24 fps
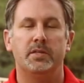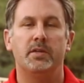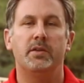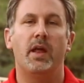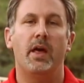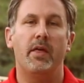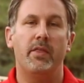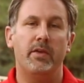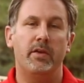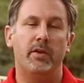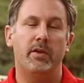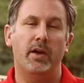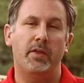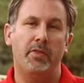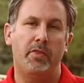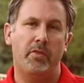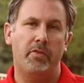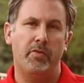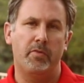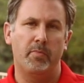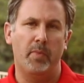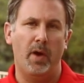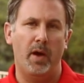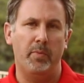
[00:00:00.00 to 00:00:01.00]
So now that you got the
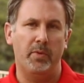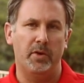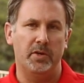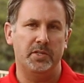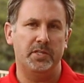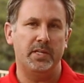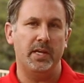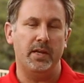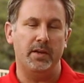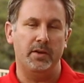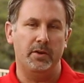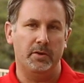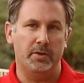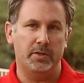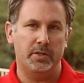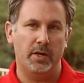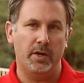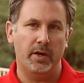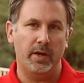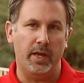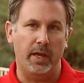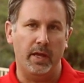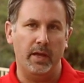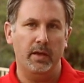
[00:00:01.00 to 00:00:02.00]
thermometer set in your
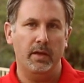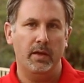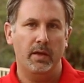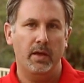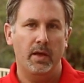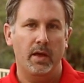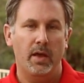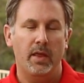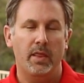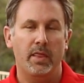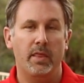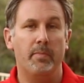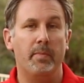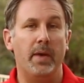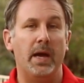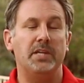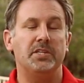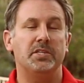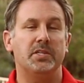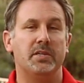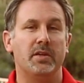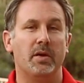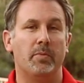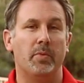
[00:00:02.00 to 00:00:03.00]
turkey, the
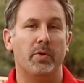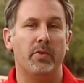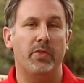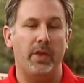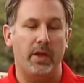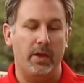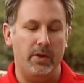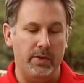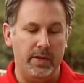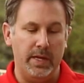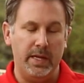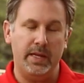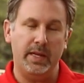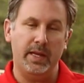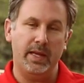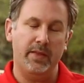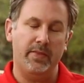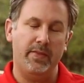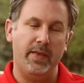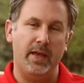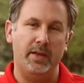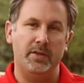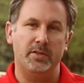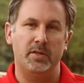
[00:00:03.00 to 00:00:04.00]
magic number that you need to
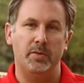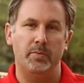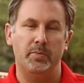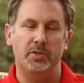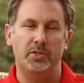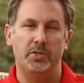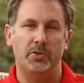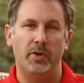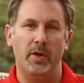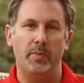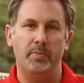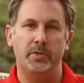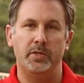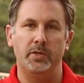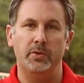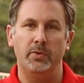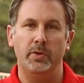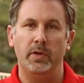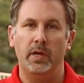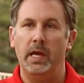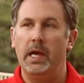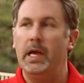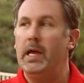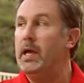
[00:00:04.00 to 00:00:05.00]
get that temperature up
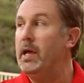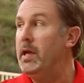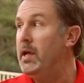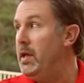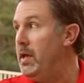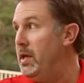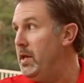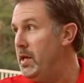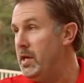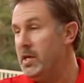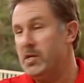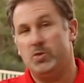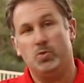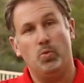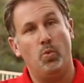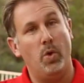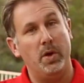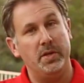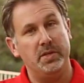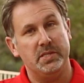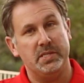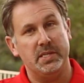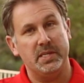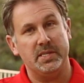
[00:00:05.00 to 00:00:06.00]
to is
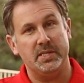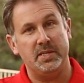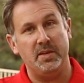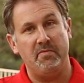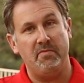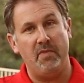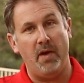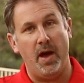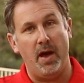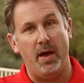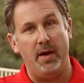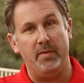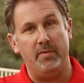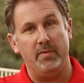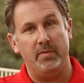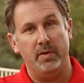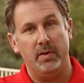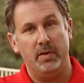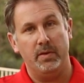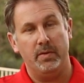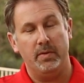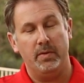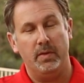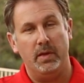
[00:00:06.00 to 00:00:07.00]
165.
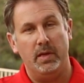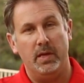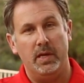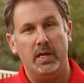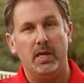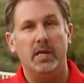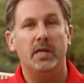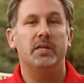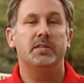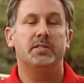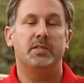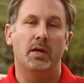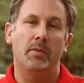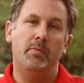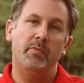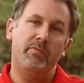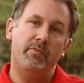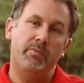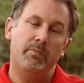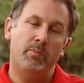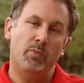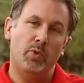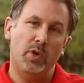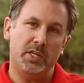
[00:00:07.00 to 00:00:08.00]

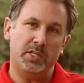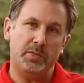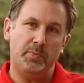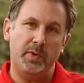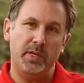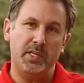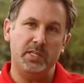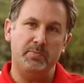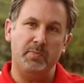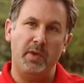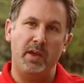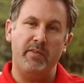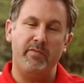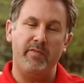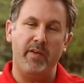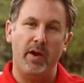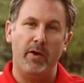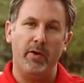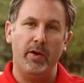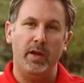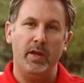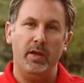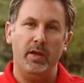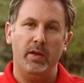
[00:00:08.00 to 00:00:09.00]
Some recipes may
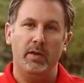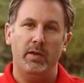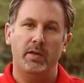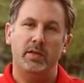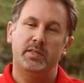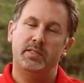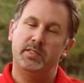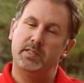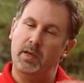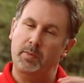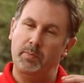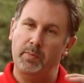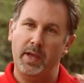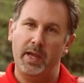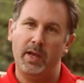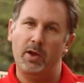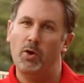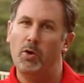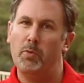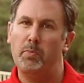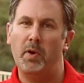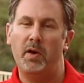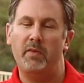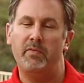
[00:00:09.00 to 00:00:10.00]
vary, some may
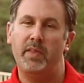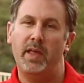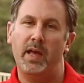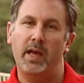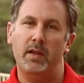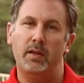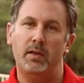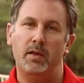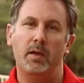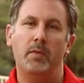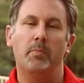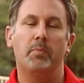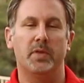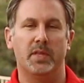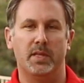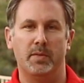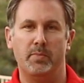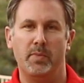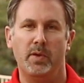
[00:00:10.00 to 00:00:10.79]
go above that, but the